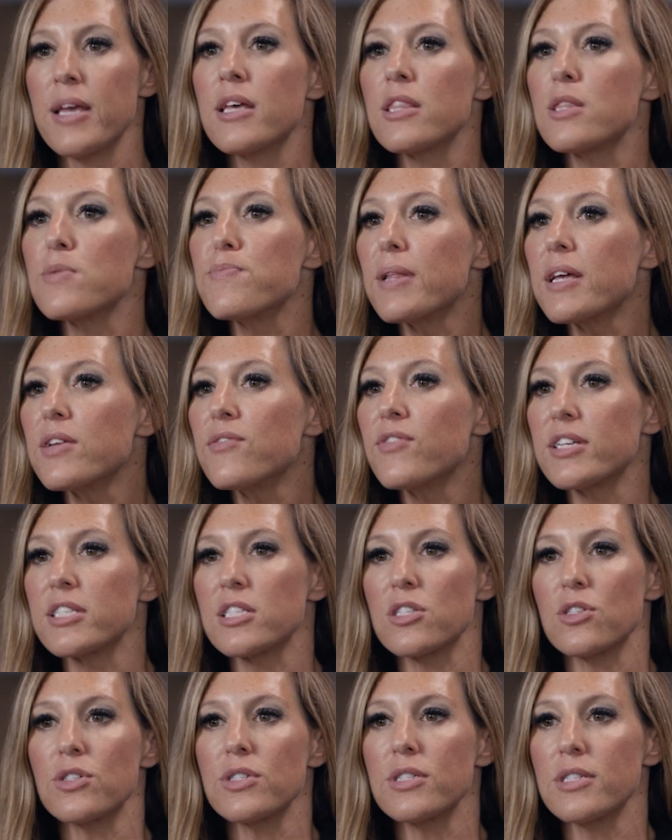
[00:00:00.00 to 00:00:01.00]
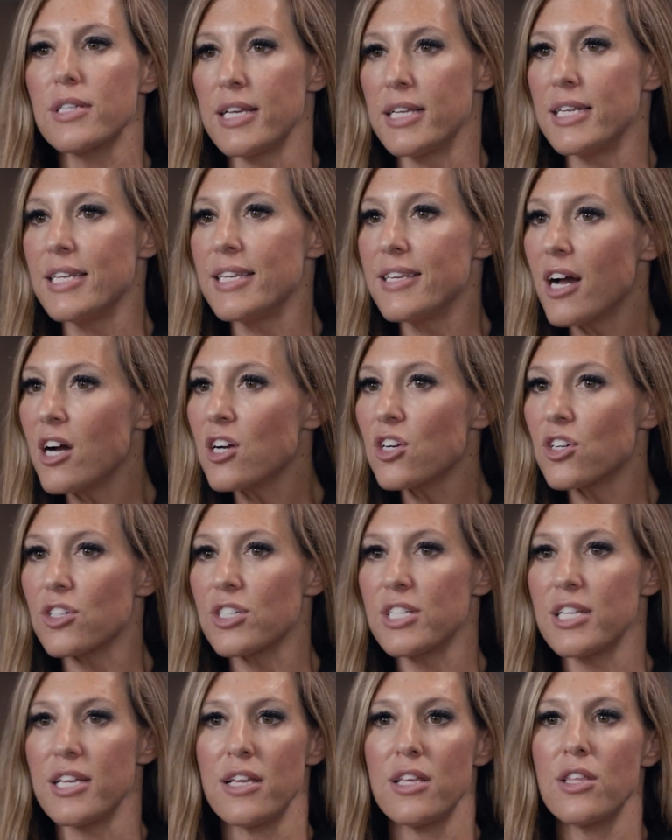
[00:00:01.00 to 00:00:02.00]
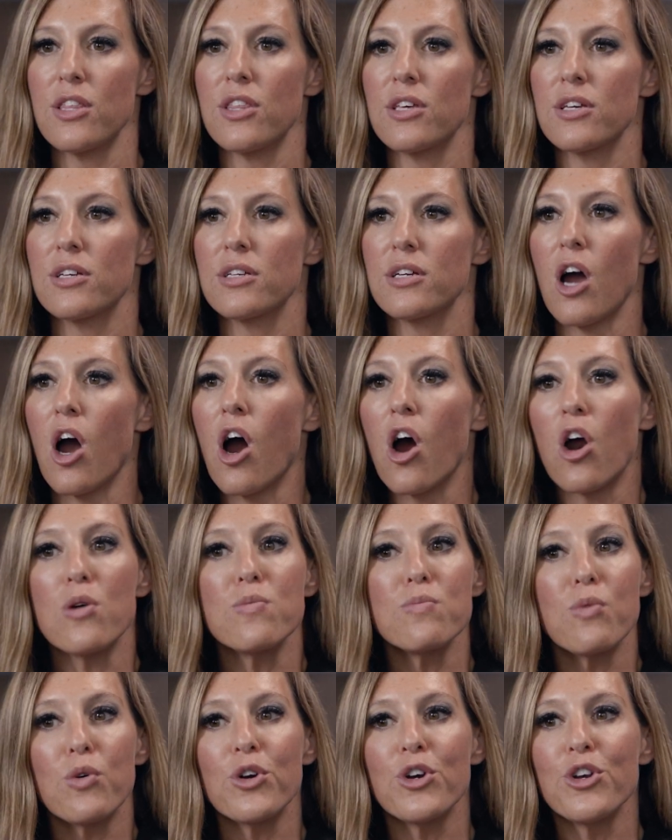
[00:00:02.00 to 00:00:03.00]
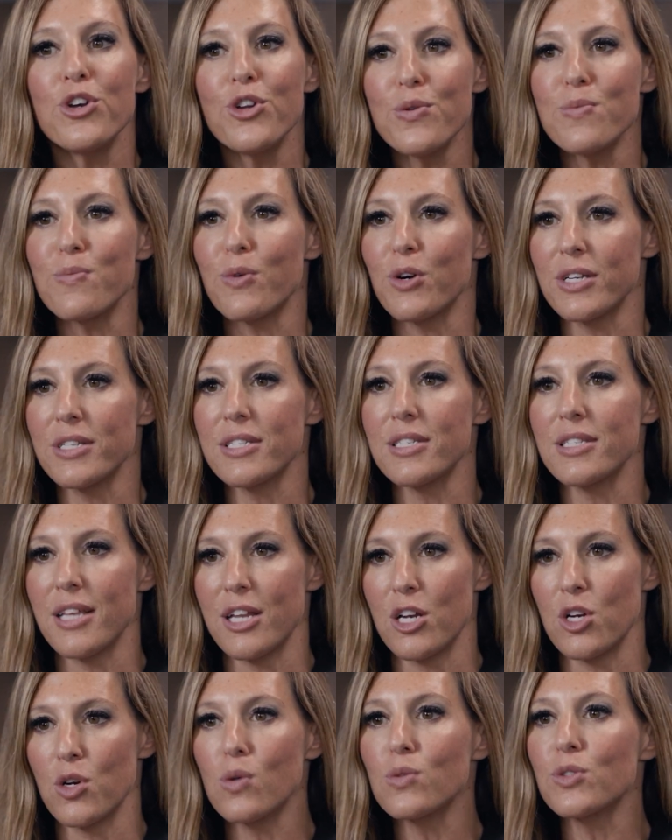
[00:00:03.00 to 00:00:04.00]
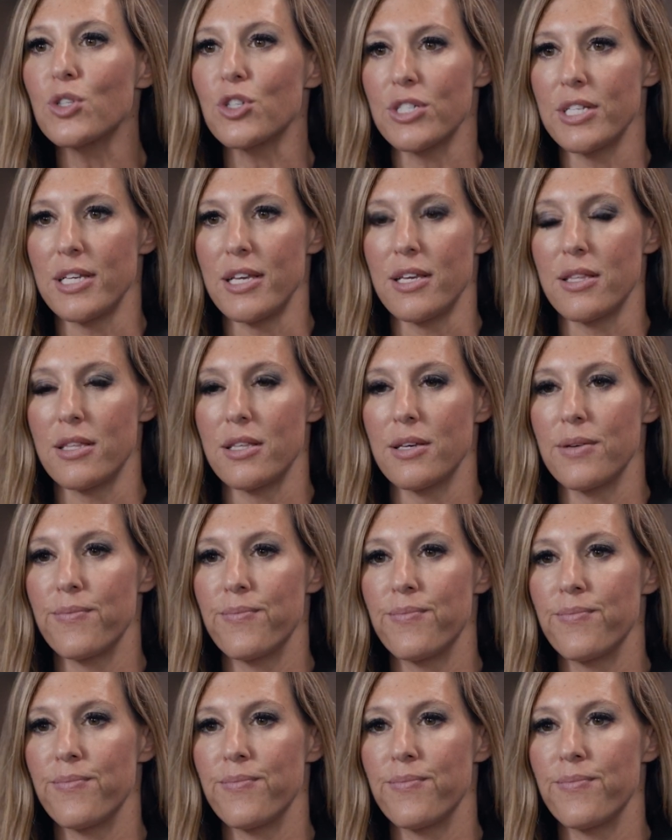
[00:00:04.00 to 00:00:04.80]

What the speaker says: The blood vessels in younger teeth are more numerous than in older teeth.